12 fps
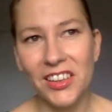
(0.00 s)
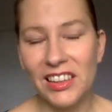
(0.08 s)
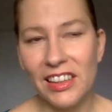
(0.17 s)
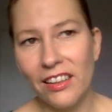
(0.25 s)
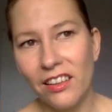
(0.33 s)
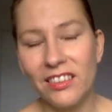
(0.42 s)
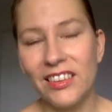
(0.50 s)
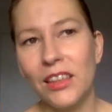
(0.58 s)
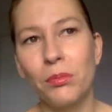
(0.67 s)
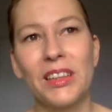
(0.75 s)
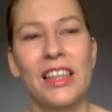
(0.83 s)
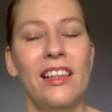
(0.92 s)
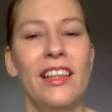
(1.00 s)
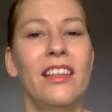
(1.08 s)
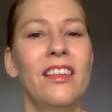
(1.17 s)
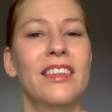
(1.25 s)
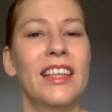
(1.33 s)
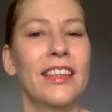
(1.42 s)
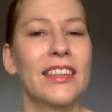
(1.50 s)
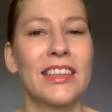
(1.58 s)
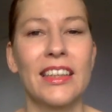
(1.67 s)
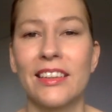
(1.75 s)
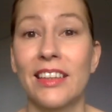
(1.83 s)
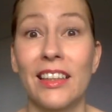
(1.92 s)
little tips and little things
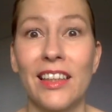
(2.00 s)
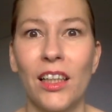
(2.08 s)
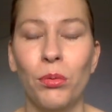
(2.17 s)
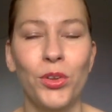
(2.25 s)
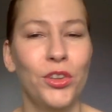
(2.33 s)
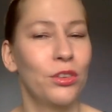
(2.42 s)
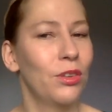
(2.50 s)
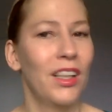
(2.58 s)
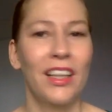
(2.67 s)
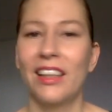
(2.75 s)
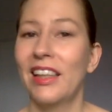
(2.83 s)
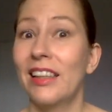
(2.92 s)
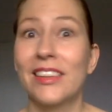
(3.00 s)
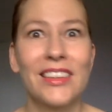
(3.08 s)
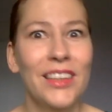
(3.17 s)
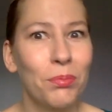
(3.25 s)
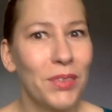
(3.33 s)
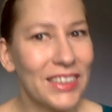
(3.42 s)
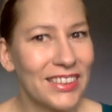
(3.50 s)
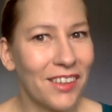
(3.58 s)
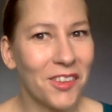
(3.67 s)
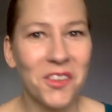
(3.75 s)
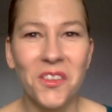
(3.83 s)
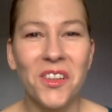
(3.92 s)
that can help you get snippets
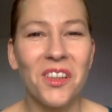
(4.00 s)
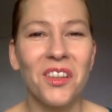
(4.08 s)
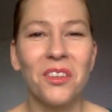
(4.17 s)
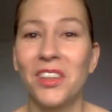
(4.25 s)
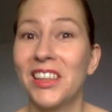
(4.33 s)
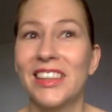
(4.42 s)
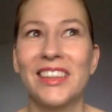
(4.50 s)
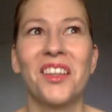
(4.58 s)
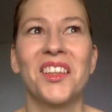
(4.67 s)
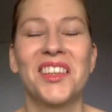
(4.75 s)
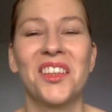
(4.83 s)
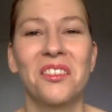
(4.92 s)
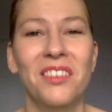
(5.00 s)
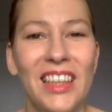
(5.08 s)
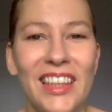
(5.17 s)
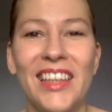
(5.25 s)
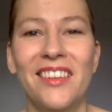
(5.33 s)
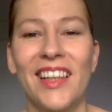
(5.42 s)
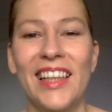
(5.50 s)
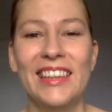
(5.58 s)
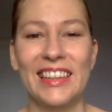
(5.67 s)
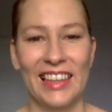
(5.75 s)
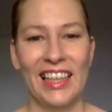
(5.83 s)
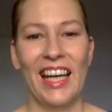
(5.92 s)
on Google, which is also really
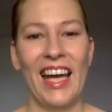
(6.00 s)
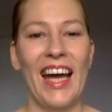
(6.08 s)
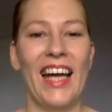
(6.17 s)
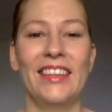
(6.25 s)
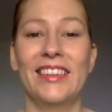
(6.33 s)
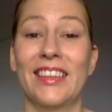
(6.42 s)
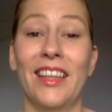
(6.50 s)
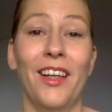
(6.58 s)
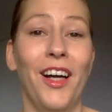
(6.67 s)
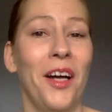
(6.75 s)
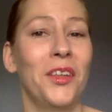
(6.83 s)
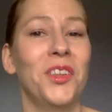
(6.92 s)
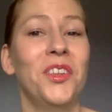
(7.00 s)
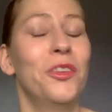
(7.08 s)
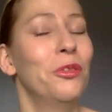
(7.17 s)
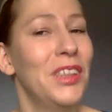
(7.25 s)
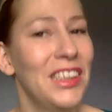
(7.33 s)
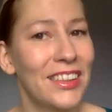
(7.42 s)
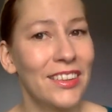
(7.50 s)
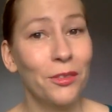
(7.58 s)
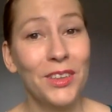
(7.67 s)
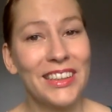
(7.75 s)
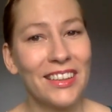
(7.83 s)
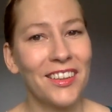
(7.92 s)
great, and how to do
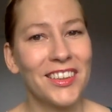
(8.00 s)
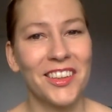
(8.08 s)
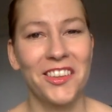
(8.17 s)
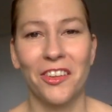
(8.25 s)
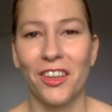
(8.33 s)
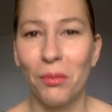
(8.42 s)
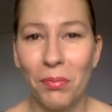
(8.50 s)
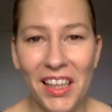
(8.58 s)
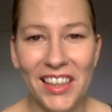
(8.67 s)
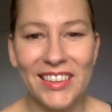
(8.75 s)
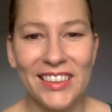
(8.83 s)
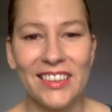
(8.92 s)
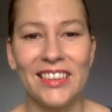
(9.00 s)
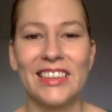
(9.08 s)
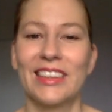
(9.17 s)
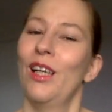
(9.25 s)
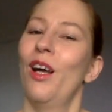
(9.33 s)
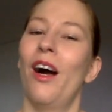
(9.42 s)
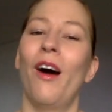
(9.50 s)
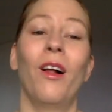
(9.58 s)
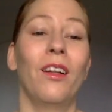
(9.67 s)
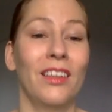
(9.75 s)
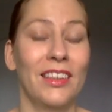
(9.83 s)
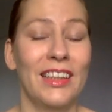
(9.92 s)
research on your competitors,
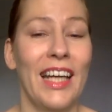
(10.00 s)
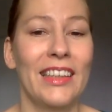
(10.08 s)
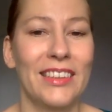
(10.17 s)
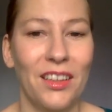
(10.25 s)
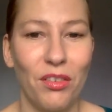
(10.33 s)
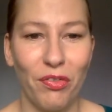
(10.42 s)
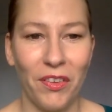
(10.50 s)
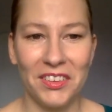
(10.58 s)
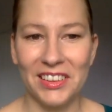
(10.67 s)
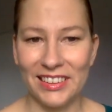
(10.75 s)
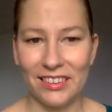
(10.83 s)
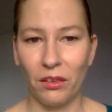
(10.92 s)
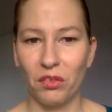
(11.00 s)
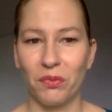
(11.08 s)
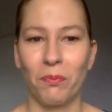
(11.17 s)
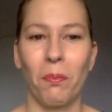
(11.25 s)
all that fun stuff.